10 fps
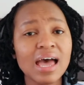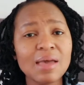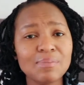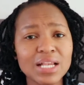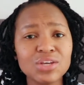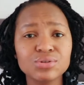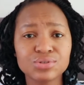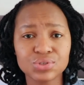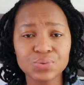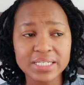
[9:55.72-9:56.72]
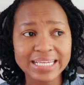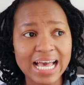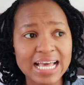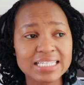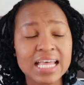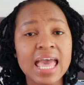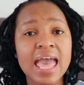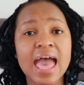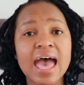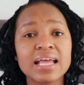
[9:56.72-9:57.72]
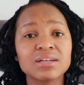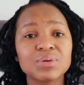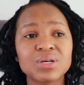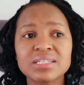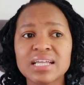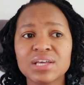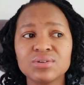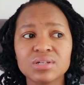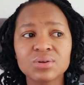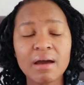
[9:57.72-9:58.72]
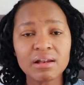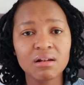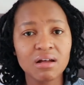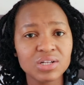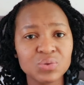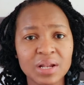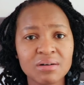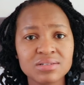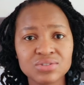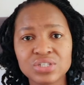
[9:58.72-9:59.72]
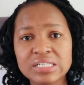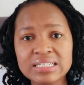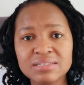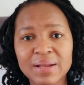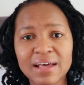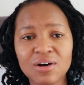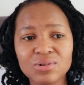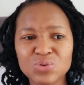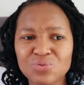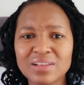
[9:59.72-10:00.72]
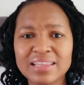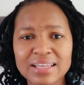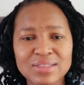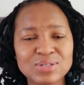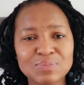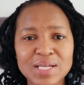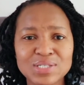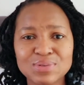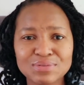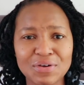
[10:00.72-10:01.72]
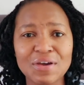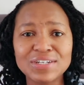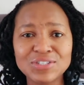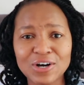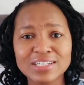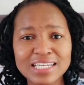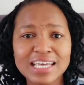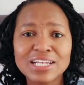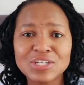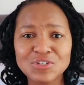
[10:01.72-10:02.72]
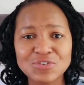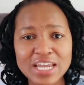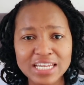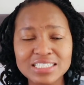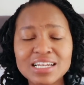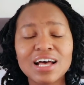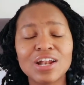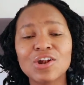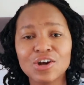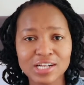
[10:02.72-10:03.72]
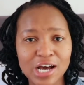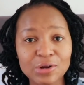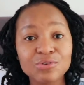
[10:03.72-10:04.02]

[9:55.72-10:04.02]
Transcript: I barely used to tweet, guys, and because I used it quite a lot when I was journalist, but I also felt like the space was very toxic and it drained a lot out